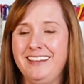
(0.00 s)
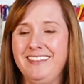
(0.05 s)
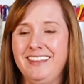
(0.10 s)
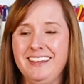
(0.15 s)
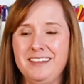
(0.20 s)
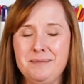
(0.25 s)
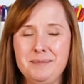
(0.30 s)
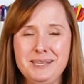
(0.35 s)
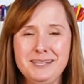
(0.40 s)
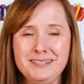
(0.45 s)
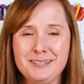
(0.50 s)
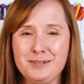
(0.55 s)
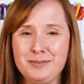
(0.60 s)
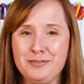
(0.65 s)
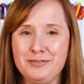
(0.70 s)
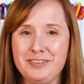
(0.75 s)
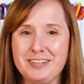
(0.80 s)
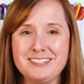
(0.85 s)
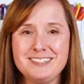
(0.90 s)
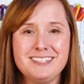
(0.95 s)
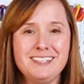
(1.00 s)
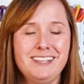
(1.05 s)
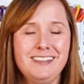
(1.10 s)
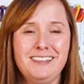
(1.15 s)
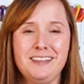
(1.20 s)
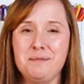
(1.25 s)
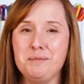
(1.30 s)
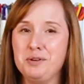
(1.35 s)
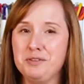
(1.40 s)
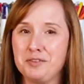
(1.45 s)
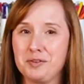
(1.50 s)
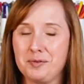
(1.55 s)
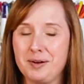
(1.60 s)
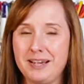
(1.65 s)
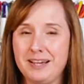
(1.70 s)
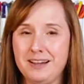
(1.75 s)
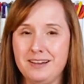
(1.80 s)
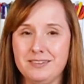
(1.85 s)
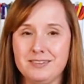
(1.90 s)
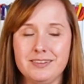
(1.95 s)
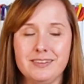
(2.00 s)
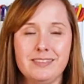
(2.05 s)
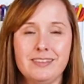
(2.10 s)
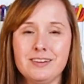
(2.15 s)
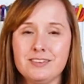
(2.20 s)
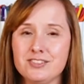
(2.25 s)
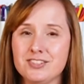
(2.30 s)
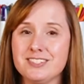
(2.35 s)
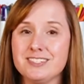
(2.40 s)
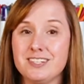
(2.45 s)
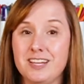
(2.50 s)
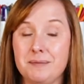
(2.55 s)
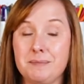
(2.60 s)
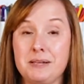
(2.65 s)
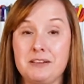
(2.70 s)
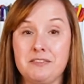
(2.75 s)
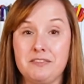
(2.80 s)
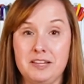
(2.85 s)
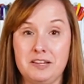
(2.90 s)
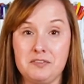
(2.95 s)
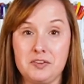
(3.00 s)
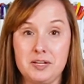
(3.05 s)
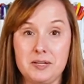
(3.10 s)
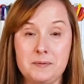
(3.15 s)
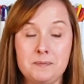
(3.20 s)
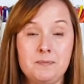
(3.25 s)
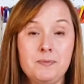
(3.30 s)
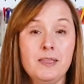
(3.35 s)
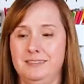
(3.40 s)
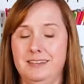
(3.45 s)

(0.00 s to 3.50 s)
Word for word: and they can be a little fussy, they move around, they're just not my favorite.